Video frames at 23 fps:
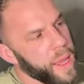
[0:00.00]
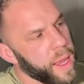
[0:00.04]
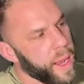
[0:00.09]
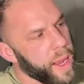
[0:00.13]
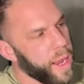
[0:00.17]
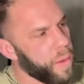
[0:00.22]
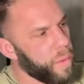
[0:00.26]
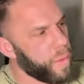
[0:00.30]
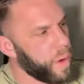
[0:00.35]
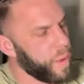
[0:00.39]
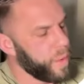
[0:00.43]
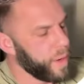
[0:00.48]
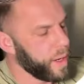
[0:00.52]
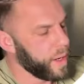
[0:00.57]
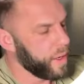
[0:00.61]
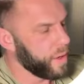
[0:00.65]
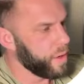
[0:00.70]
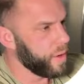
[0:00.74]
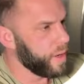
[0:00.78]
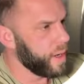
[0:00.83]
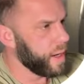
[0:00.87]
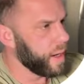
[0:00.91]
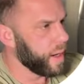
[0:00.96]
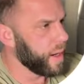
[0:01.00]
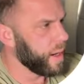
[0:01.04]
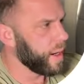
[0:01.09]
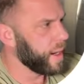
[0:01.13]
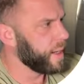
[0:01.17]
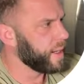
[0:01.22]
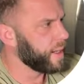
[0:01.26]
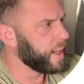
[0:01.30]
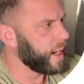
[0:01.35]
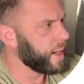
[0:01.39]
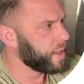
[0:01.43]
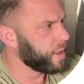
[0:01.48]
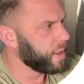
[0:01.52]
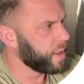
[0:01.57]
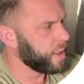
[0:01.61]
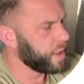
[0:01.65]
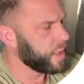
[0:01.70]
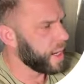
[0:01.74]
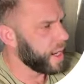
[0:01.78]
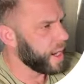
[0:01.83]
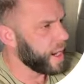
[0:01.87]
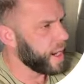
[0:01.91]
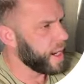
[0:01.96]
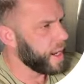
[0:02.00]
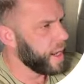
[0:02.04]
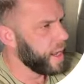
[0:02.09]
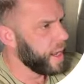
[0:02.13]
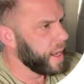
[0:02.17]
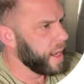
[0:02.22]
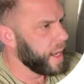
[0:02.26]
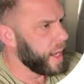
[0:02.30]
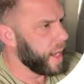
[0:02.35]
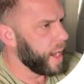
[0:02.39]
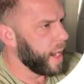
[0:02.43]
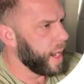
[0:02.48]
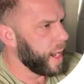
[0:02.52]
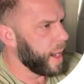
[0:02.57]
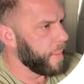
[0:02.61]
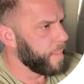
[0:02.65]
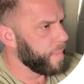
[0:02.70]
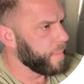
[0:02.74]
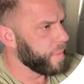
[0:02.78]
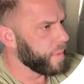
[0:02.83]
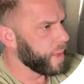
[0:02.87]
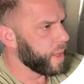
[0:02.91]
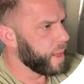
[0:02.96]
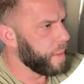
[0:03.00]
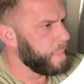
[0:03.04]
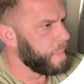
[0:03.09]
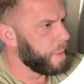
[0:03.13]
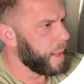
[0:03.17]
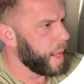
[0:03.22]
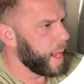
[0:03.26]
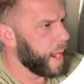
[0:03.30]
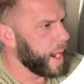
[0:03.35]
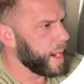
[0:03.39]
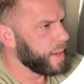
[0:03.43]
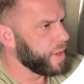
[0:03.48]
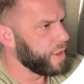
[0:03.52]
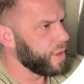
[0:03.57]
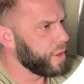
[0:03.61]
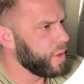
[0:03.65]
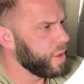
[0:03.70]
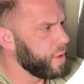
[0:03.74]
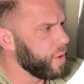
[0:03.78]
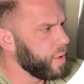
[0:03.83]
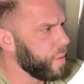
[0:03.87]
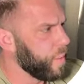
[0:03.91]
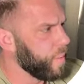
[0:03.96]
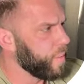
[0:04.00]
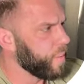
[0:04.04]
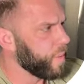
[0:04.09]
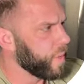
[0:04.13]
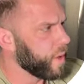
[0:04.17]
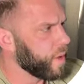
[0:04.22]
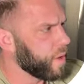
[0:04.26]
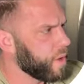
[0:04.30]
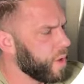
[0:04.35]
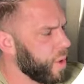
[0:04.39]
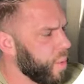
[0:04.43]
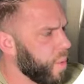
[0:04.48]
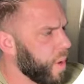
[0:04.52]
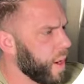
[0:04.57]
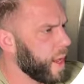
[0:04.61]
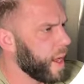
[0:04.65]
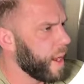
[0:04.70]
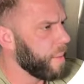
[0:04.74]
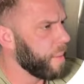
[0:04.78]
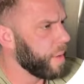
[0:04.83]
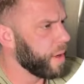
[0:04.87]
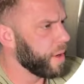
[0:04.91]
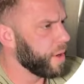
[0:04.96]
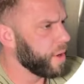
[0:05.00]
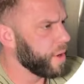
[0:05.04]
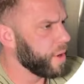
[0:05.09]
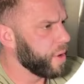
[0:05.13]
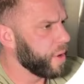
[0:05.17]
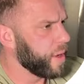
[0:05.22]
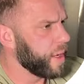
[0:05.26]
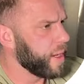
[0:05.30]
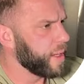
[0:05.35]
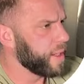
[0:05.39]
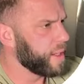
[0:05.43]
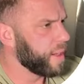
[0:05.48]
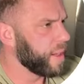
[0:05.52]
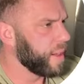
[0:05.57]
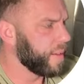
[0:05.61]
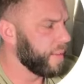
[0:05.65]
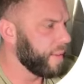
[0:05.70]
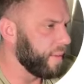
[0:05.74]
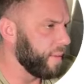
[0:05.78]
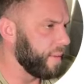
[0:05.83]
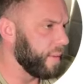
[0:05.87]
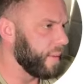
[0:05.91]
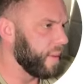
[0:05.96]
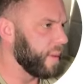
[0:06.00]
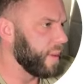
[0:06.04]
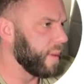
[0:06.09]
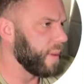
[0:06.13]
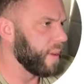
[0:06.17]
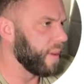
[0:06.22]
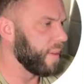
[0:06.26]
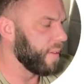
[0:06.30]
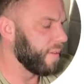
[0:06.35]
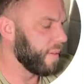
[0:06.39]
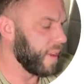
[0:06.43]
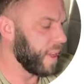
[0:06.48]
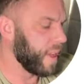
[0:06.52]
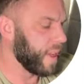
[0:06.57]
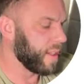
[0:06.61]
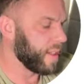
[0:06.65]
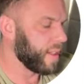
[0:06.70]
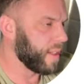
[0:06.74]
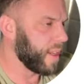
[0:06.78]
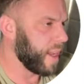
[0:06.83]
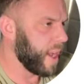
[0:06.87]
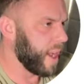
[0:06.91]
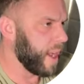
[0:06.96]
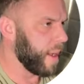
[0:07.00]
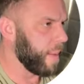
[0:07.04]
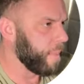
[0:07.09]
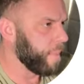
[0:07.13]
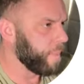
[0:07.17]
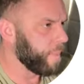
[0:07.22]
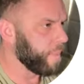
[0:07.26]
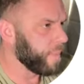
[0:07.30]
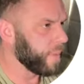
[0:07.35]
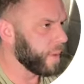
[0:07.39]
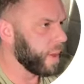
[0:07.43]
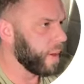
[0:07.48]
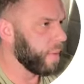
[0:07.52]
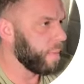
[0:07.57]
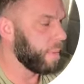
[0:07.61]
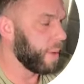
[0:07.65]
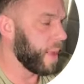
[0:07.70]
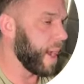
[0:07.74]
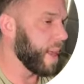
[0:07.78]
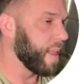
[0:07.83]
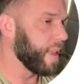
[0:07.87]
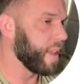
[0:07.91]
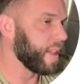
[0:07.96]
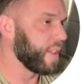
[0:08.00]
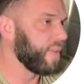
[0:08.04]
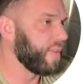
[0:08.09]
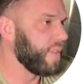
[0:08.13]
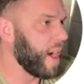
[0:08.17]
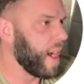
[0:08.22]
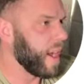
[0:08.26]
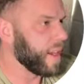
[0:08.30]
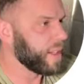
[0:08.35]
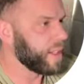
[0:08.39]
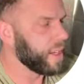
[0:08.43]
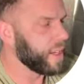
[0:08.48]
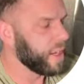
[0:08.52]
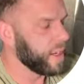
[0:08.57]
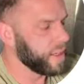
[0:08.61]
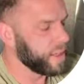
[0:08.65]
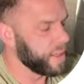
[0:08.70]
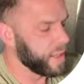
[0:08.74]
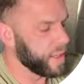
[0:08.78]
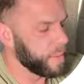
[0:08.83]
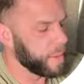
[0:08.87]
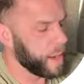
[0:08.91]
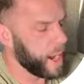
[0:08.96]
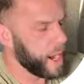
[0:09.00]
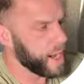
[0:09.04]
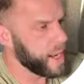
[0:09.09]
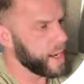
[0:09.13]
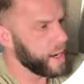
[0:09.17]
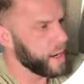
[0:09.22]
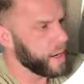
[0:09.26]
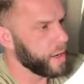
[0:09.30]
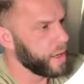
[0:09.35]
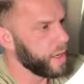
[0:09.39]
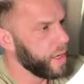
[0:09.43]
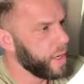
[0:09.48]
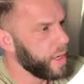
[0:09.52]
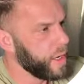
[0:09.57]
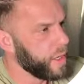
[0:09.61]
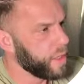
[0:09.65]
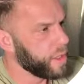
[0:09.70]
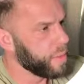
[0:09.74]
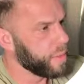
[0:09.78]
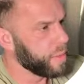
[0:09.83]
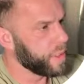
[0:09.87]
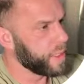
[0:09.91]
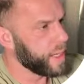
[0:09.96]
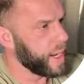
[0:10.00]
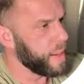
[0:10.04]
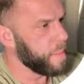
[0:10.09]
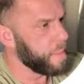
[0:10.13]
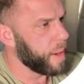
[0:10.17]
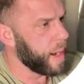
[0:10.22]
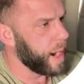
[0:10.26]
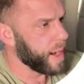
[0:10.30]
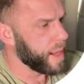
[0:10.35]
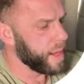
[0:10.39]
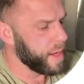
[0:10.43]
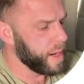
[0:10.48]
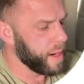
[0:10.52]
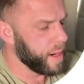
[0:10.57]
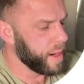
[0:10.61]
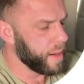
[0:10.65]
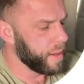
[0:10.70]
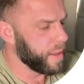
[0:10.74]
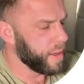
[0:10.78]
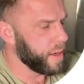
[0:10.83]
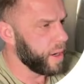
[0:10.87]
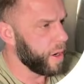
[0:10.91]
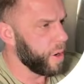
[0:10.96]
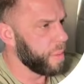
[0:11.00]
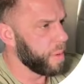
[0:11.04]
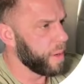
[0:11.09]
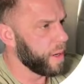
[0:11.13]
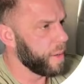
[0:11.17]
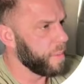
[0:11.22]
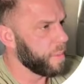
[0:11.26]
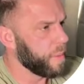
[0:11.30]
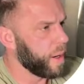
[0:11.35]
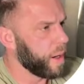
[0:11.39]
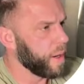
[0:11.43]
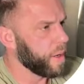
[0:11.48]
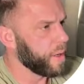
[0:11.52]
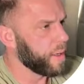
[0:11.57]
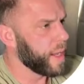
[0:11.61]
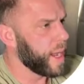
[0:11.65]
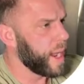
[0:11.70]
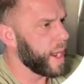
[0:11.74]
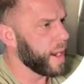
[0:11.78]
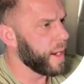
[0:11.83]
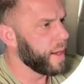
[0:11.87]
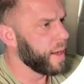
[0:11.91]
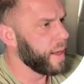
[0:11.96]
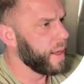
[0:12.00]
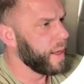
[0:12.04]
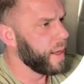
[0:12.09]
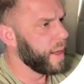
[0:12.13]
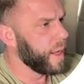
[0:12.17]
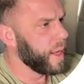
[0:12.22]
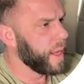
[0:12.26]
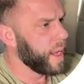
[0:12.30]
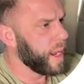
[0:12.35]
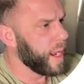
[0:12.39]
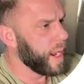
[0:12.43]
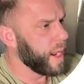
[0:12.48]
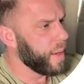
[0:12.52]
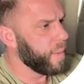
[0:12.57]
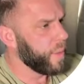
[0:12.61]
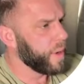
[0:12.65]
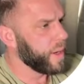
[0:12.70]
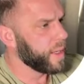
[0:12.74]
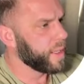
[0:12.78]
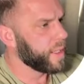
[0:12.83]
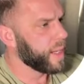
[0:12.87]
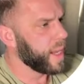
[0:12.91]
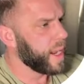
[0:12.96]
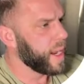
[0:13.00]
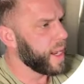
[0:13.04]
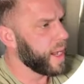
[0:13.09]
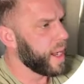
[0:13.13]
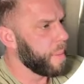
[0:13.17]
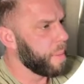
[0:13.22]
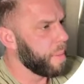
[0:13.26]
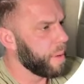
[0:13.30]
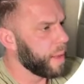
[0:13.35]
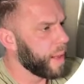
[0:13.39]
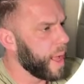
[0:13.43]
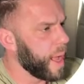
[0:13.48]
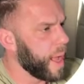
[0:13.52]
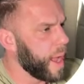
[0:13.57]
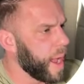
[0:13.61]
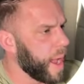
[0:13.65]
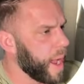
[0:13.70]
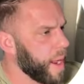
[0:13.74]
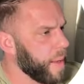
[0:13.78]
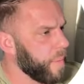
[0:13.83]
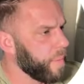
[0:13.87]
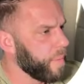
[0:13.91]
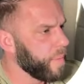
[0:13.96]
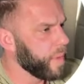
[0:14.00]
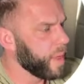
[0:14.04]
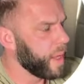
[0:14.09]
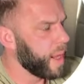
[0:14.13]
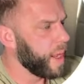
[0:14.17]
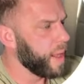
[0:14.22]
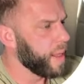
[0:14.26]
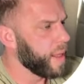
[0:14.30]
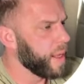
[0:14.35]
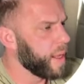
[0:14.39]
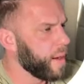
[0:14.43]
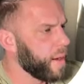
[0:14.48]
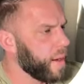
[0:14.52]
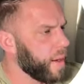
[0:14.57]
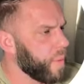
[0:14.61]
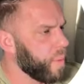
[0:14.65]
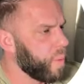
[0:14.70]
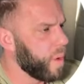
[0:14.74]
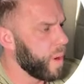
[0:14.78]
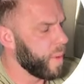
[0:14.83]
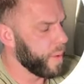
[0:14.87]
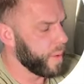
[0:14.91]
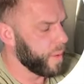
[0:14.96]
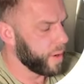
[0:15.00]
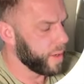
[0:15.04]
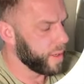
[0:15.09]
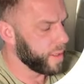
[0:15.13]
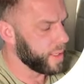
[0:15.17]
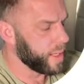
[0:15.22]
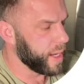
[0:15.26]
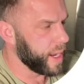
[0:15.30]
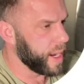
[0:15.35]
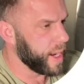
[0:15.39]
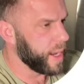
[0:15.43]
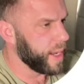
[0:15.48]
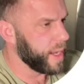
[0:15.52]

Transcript: And what we can do here is actually say um, apply to, so what I'm going to do is is um, apply this font to, to the body here. So I'm going to say body here, then open up our tag, and we can say apply, and then what we want to say